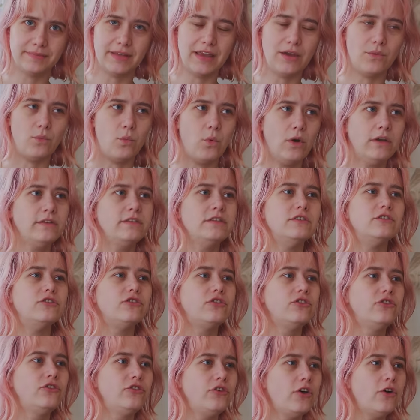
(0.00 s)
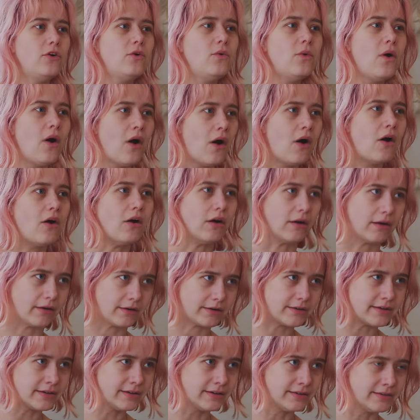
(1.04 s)
it wasn't so
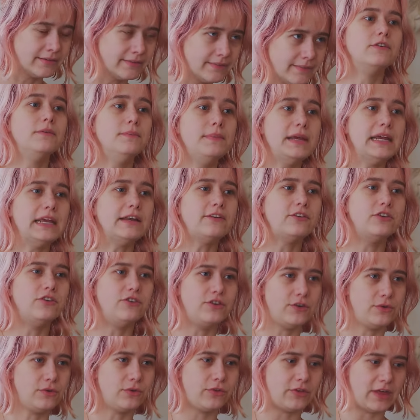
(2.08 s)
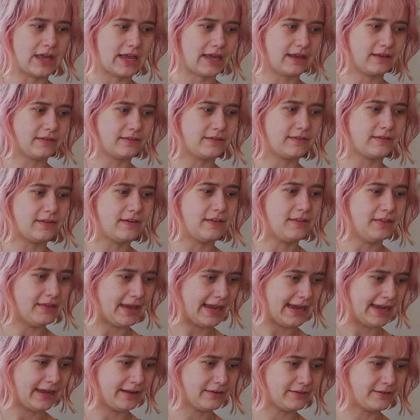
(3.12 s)
hard for me to do things
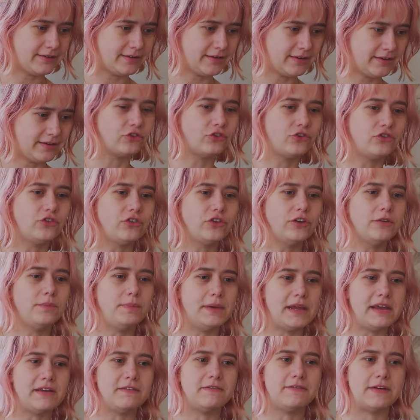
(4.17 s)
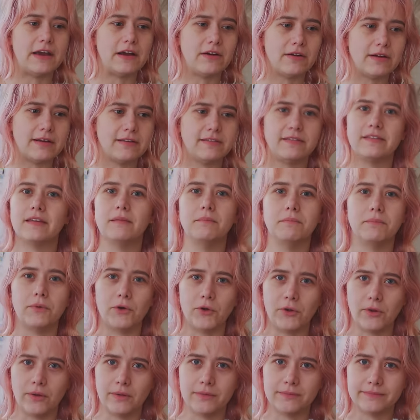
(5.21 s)
that should be very
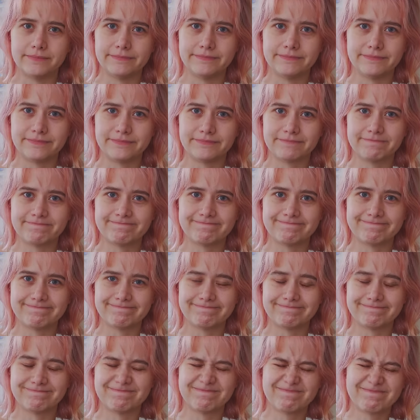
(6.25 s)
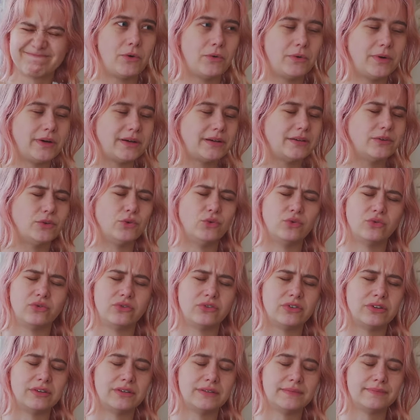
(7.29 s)
simple and I know I know
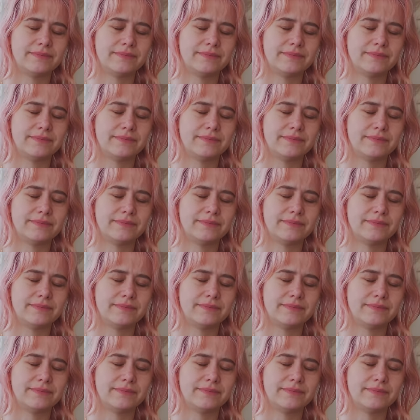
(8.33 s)
oof